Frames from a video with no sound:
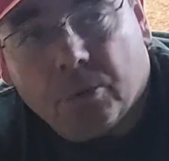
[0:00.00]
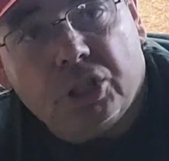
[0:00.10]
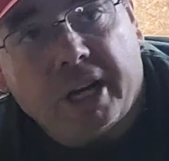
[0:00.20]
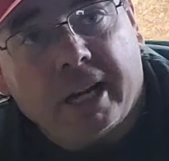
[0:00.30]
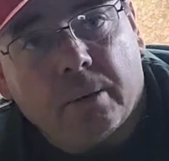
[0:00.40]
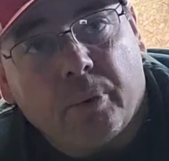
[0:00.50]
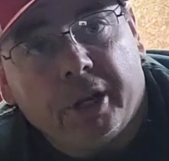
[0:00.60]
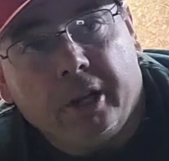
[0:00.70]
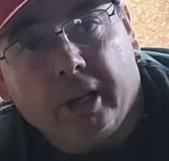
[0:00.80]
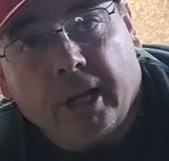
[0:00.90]
it was shaking
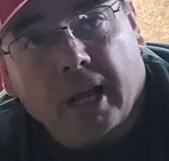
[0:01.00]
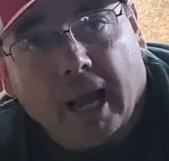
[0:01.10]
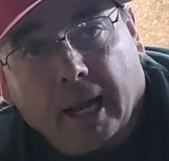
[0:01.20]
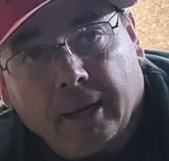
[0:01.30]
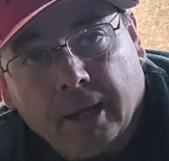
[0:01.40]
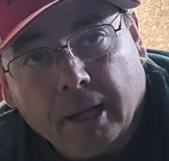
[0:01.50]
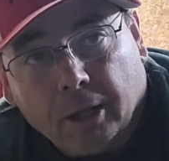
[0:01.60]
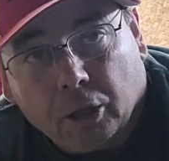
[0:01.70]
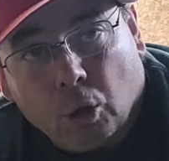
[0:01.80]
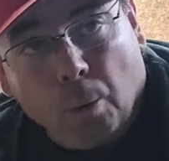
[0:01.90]
pretty good.
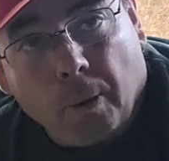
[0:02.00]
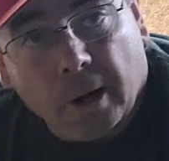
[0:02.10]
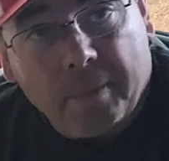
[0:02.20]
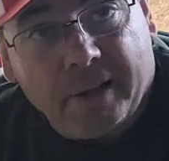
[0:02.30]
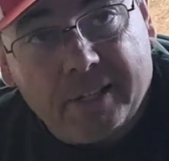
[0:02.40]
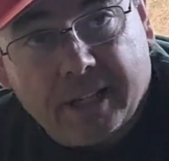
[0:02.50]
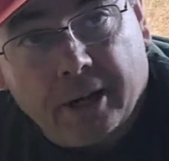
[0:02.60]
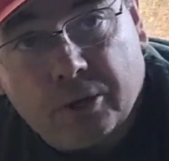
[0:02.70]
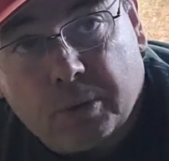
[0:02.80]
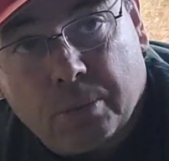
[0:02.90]
The cool part about these headers,